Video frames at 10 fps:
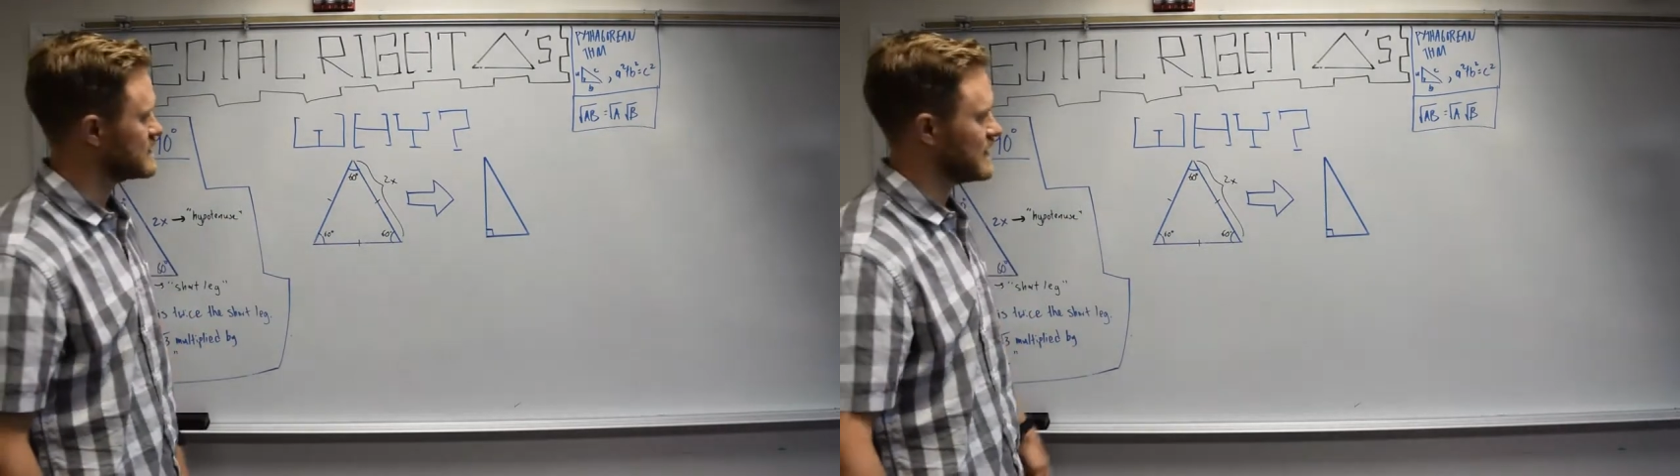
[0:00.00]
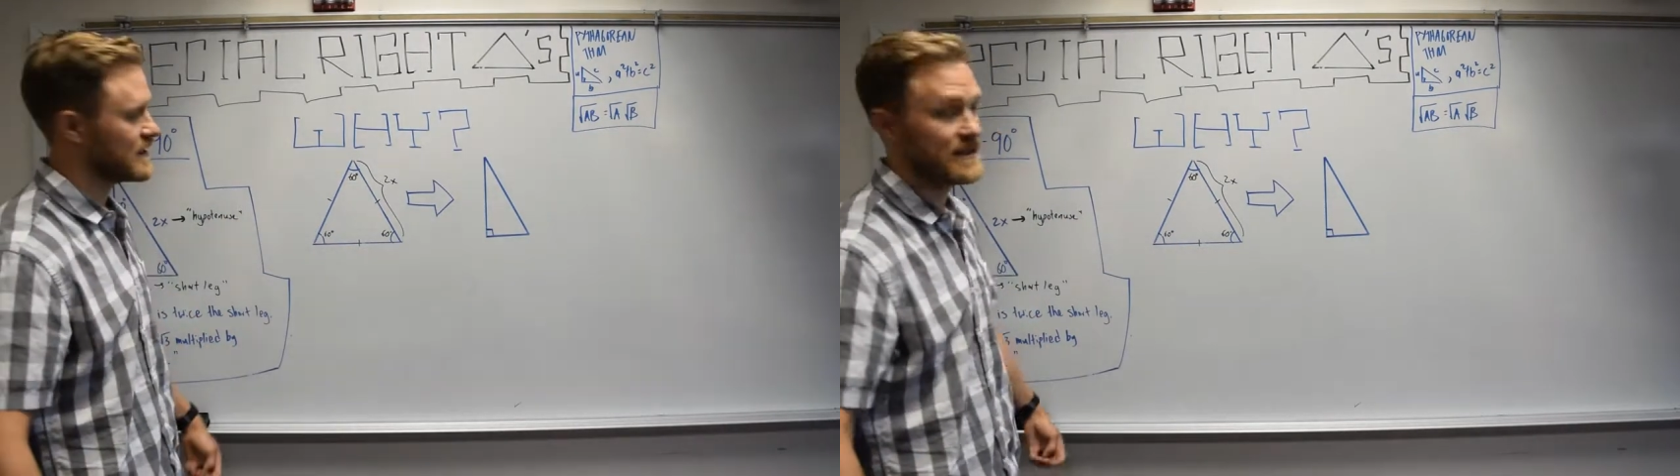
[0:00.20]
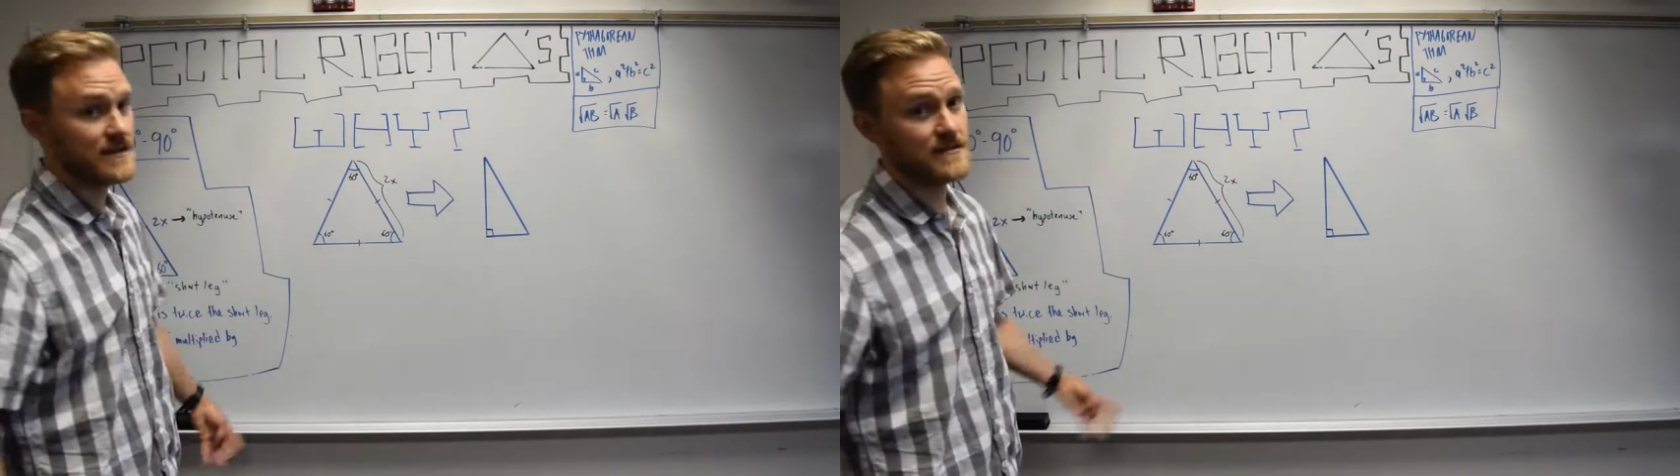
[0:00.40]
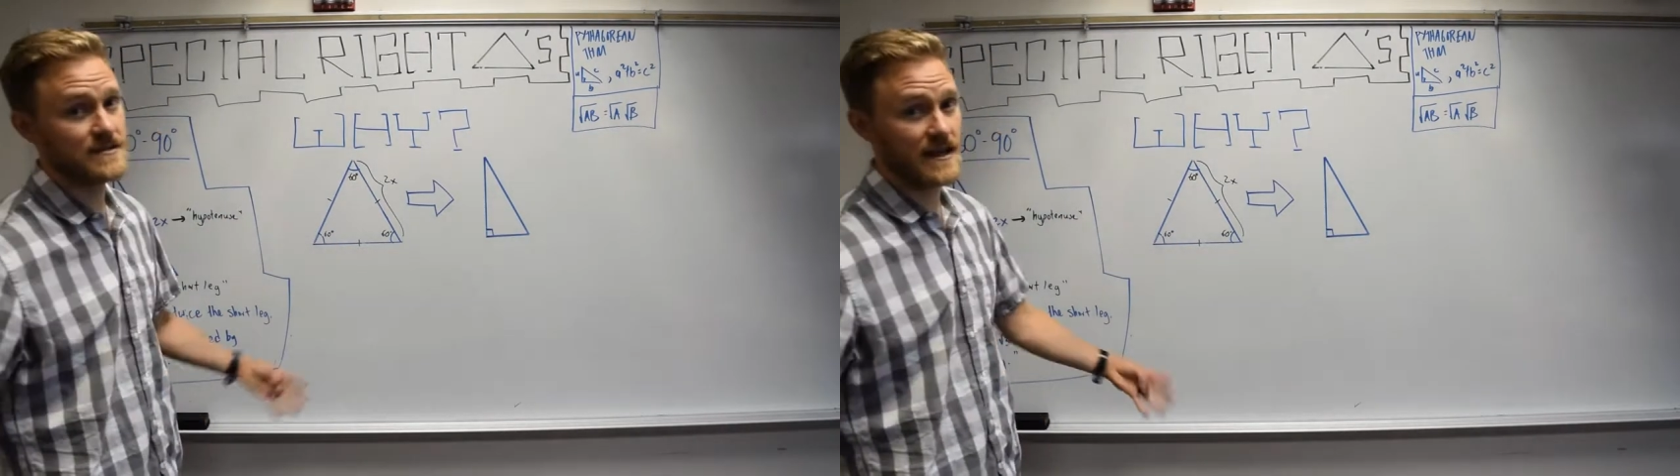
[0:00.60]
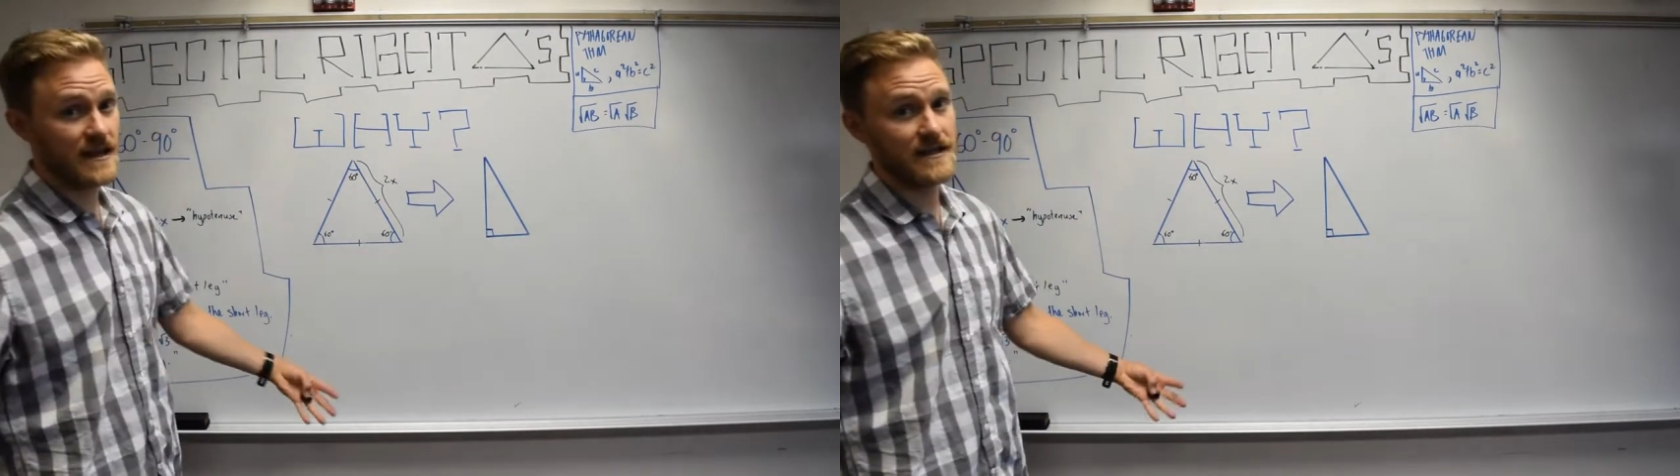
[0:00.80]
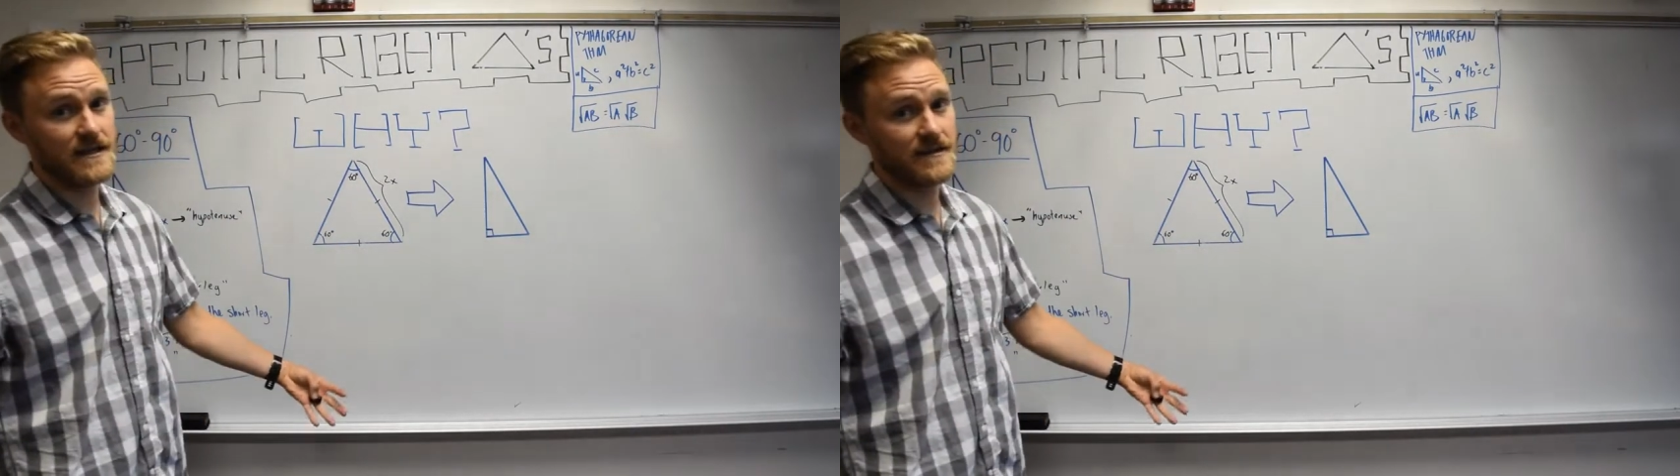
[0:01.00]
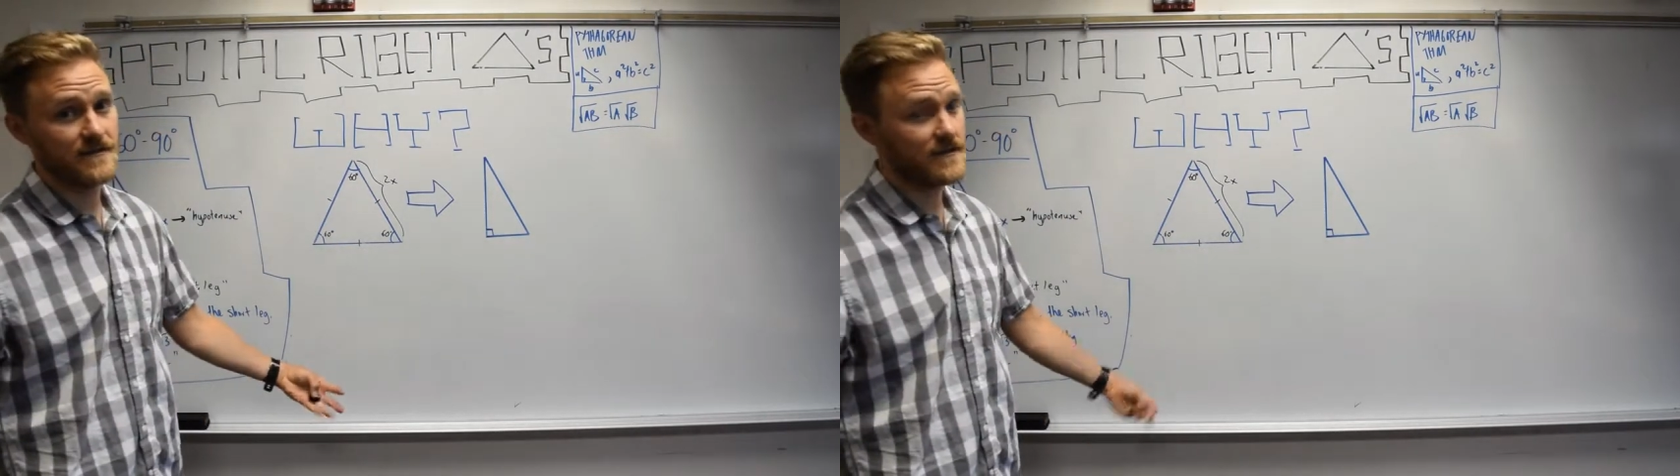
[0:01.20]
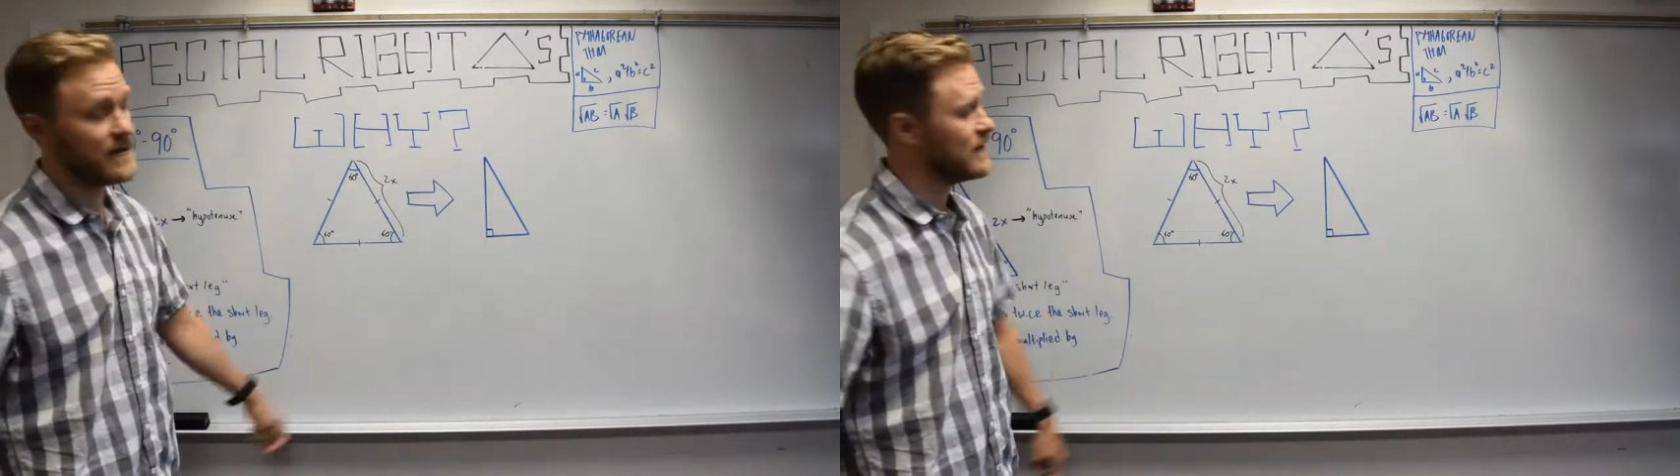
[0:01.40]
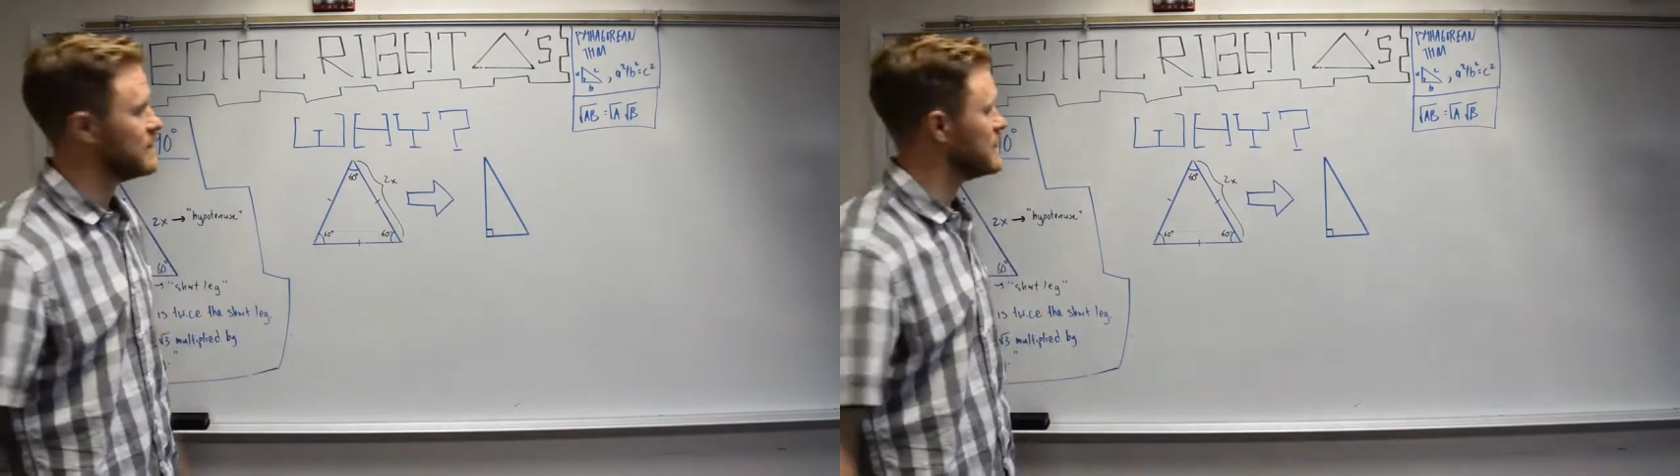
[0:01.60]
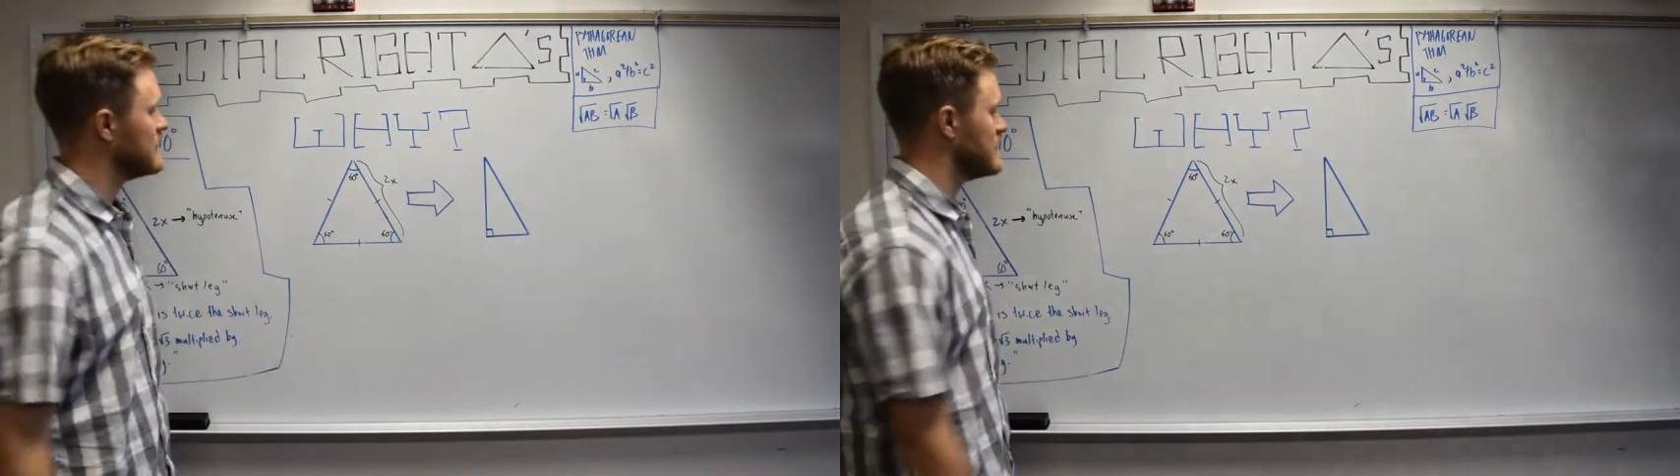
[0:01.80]
I could have used any
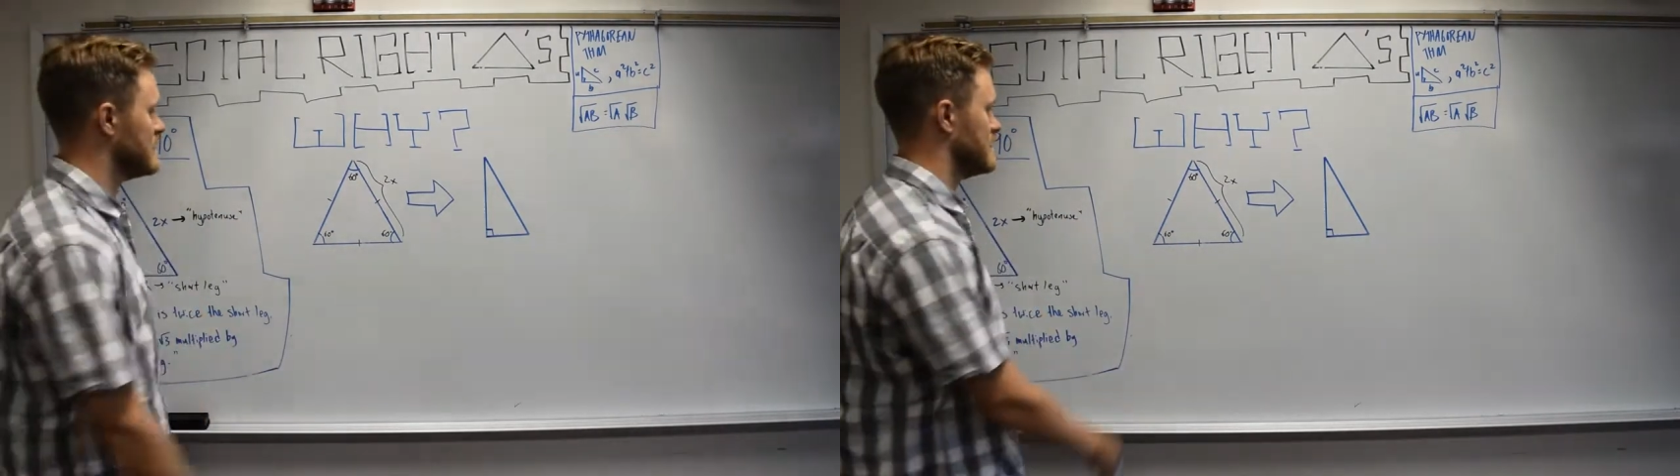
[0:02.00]
variable.